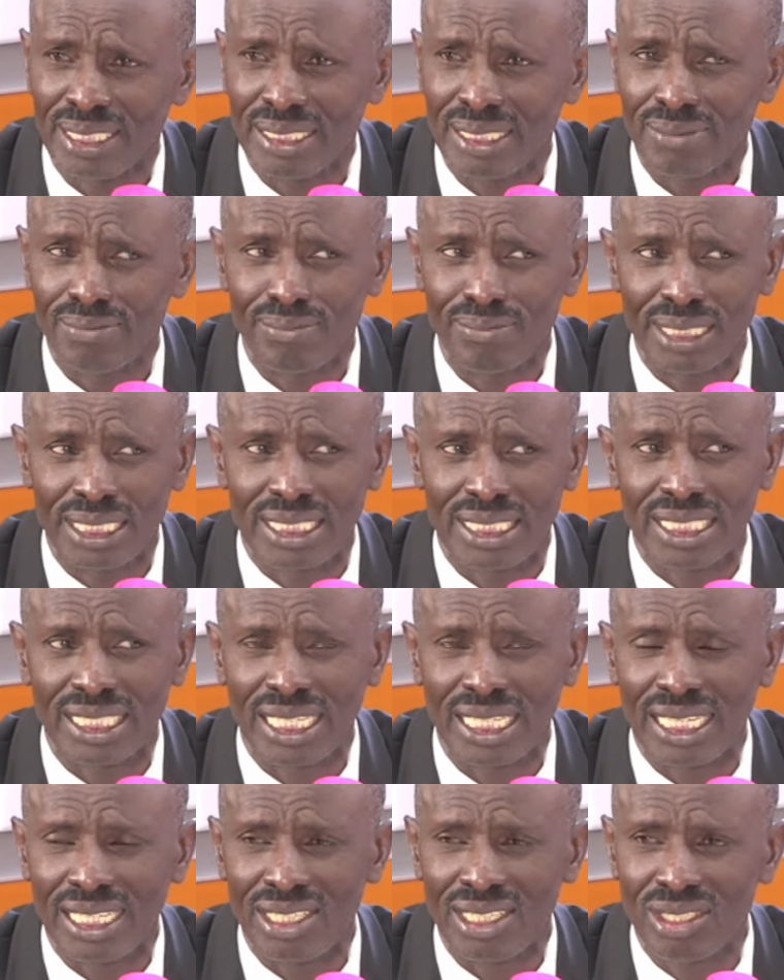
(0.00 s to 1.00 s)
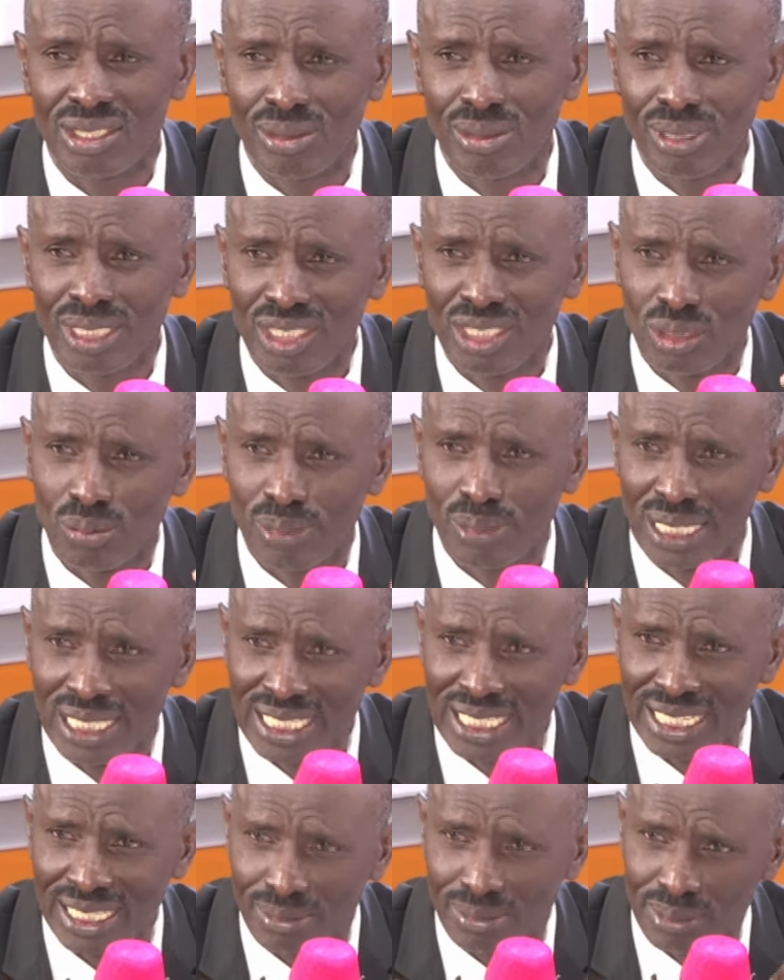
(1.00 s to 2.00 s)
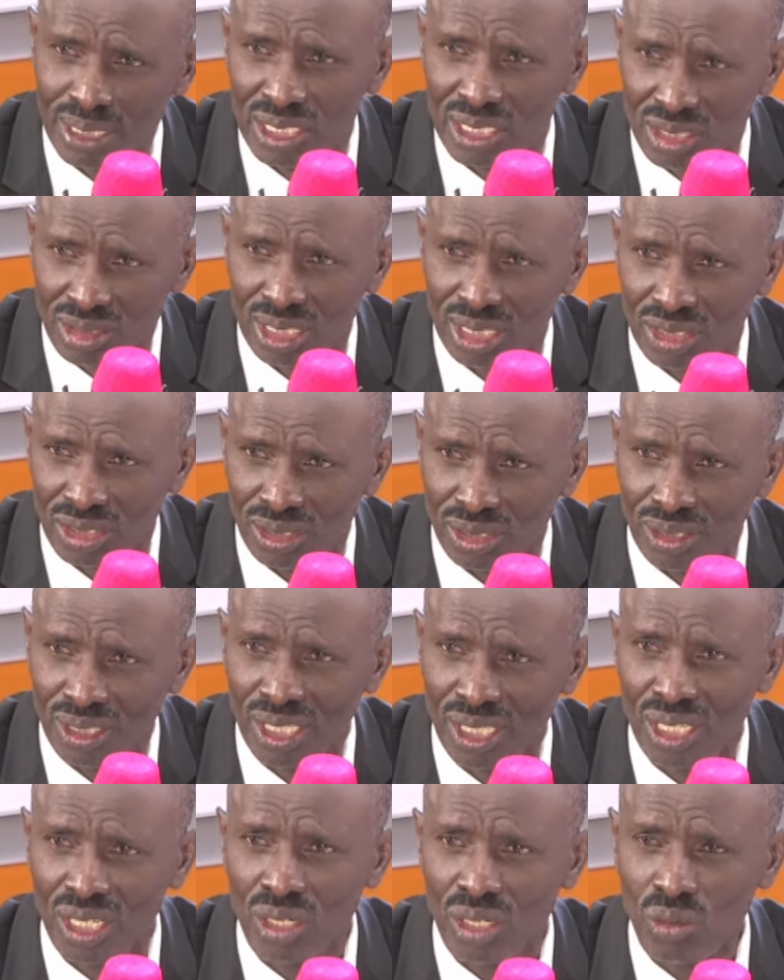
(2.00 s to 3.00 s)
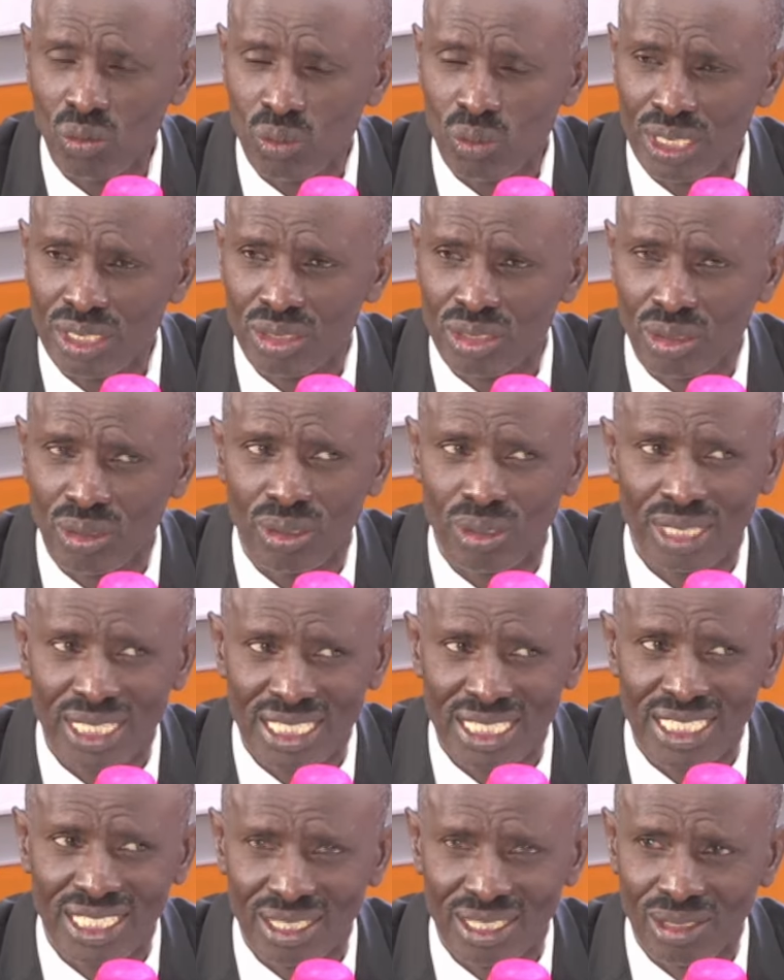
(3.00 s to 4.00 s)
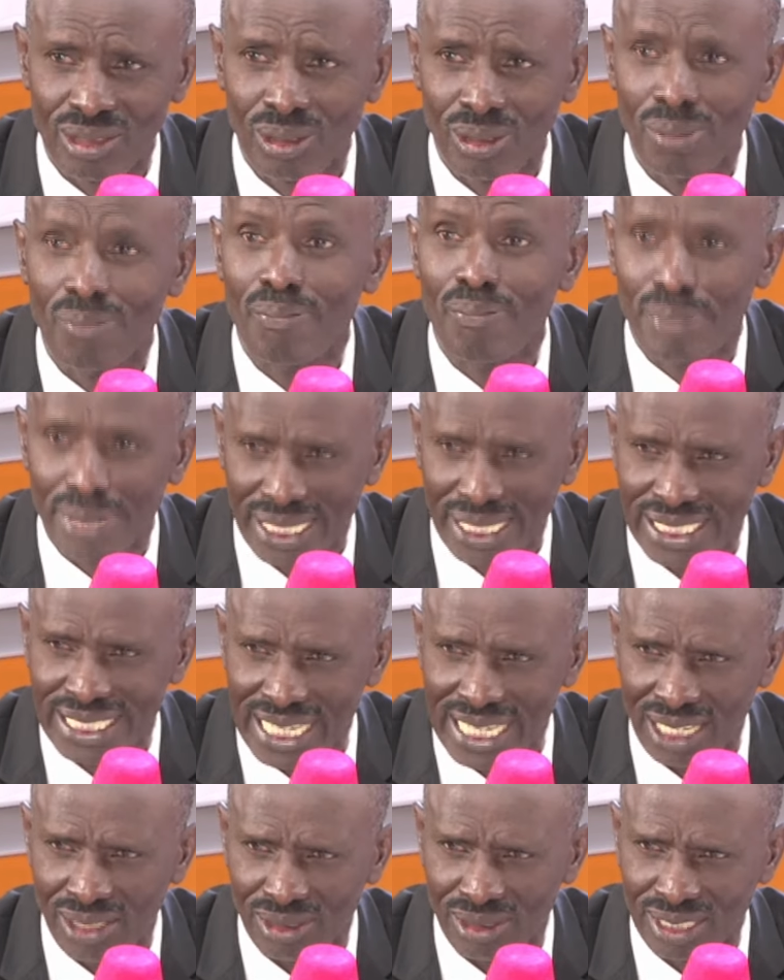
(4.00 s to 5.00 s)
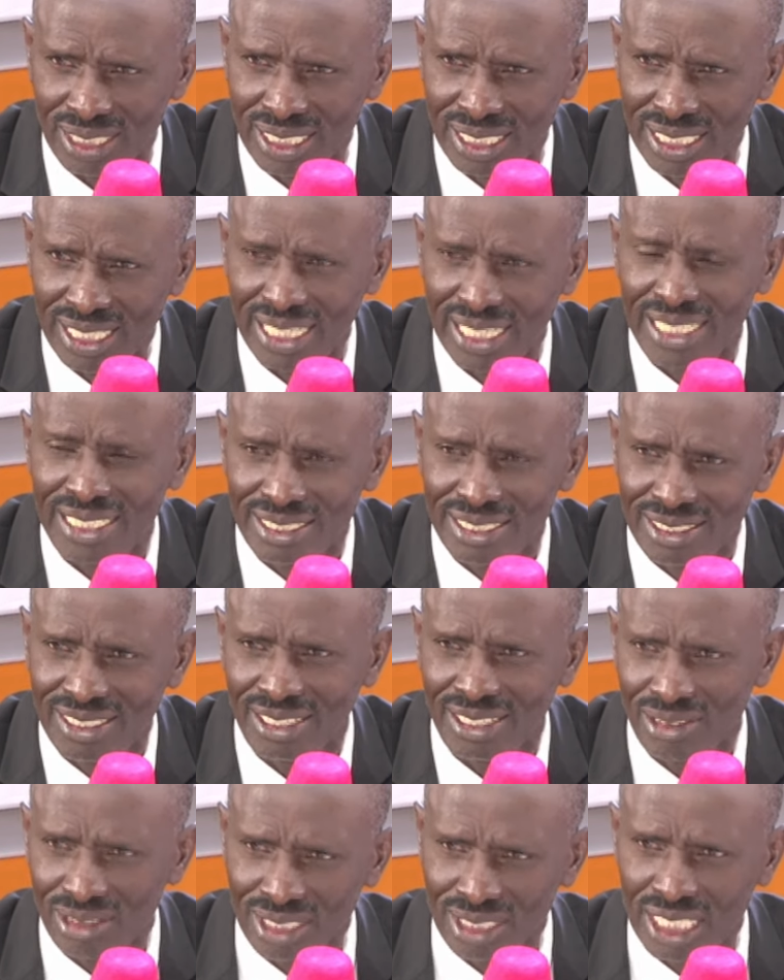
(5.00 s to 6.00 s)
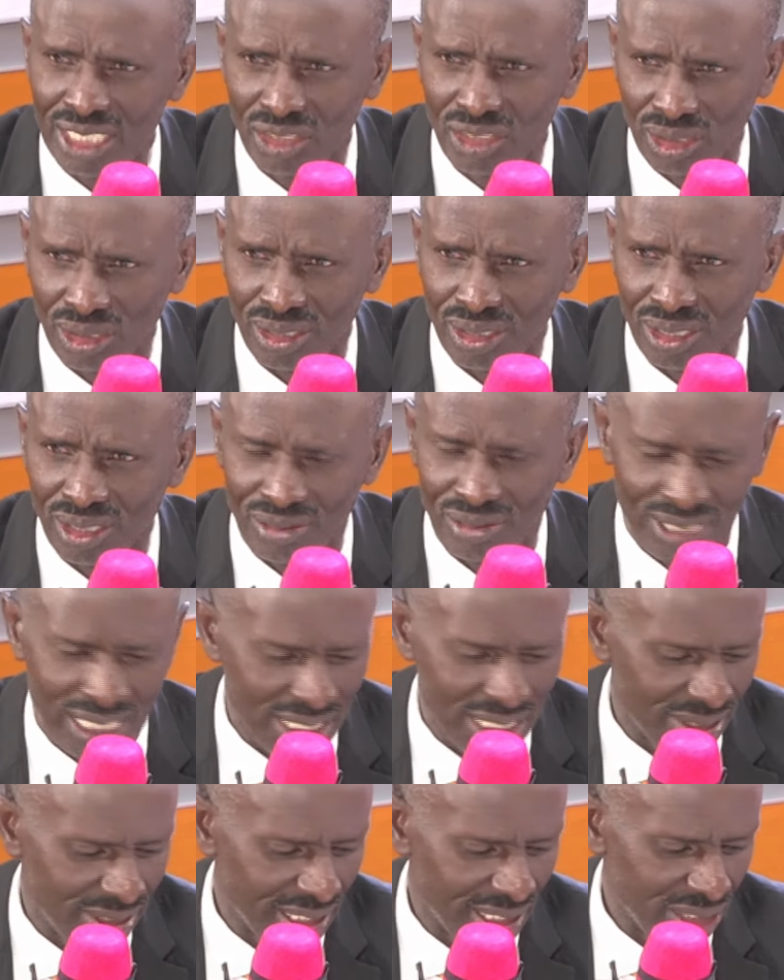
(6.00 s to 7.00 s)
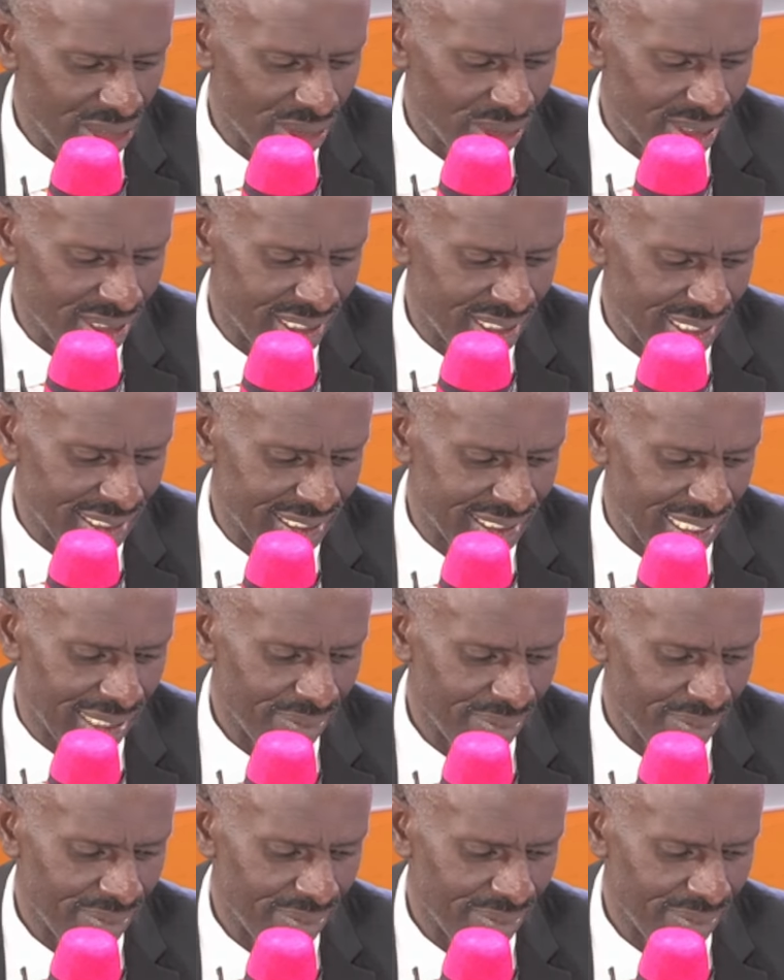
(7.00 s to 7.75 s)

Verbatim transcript: But uh, during Jubilee administration, we saw the general breakdown and deterioration of the education sector.